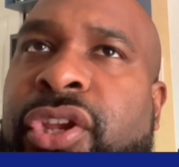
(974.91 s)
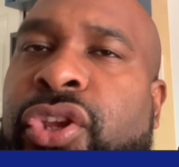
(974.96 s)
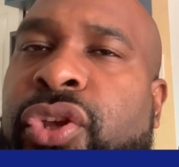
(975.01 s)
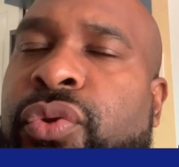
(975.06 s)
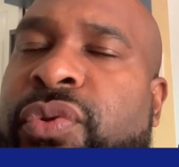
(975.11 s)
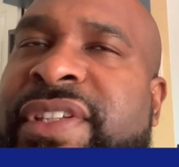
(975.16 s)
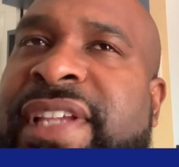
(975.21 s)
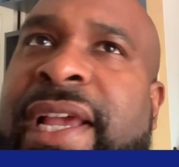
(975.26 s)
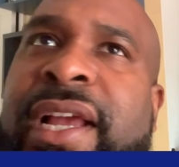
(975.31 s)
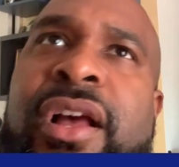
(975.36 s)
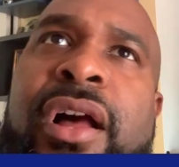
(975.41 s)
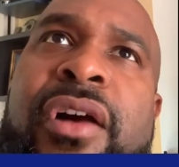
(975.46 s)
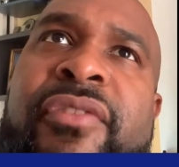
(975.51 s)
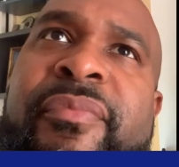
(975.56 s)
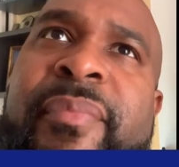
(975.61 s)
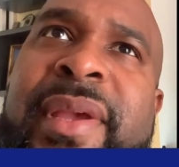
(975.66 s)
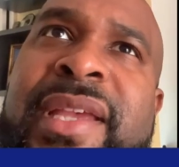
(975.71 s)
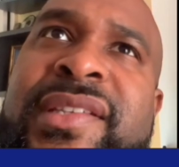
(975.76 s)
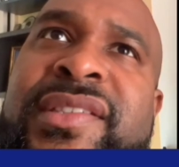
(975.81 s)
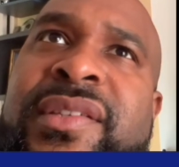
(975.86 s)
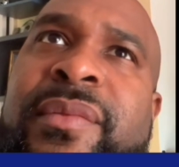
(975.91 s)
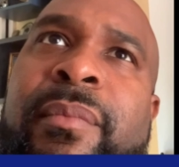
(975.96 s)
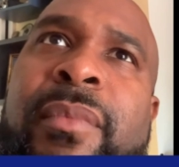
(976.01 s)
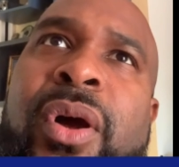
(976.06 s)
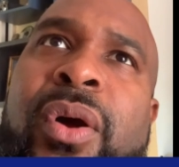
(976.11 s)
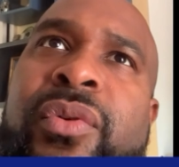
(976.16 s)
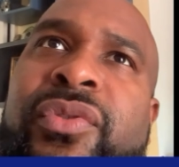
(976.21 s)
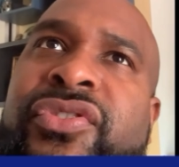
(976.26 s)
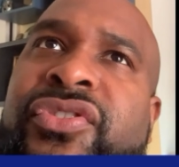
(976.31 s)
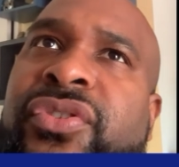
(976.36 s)
You take off Mason
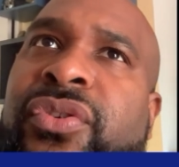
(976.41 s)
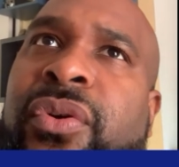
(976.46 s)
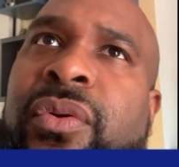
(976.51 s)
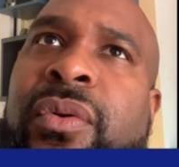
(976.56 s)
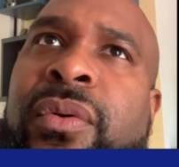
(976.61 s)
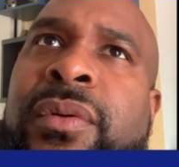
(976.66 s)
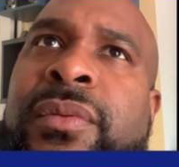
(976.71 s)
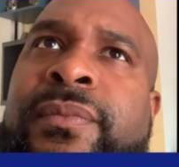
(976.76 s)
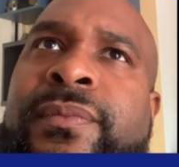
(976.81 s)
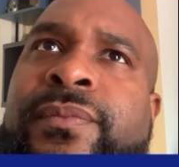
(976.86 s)
Mount to